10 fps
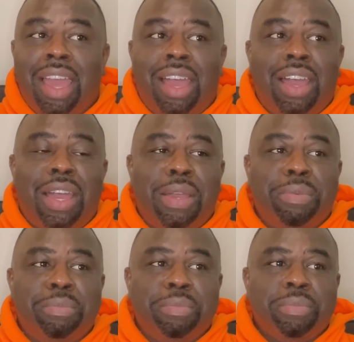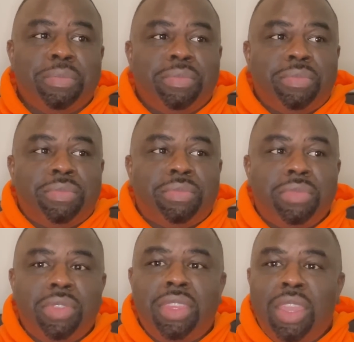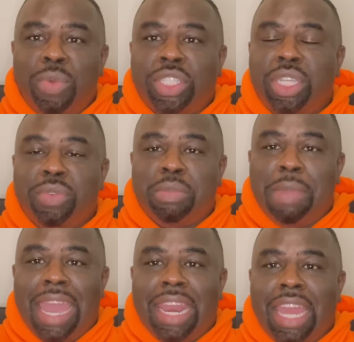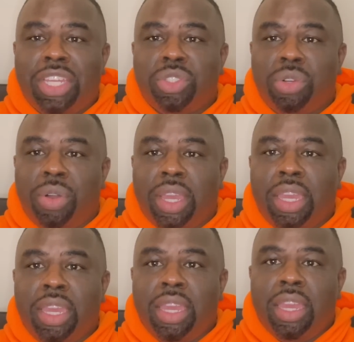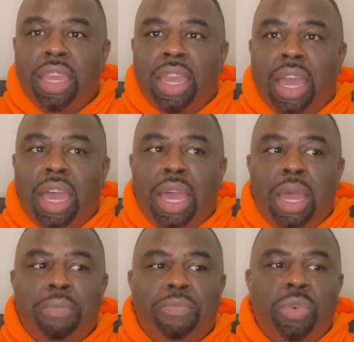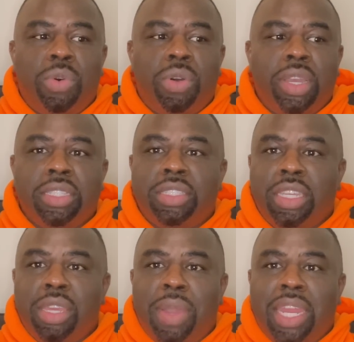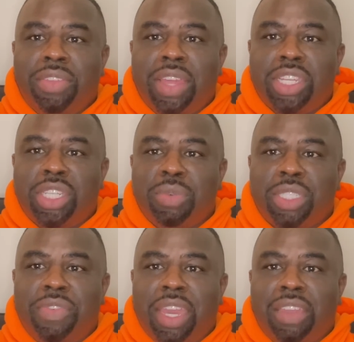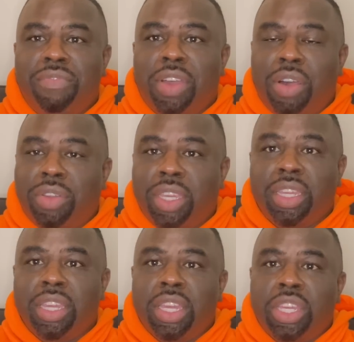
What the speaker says: When she was mad at Joy for insinuating that she was fake and phony,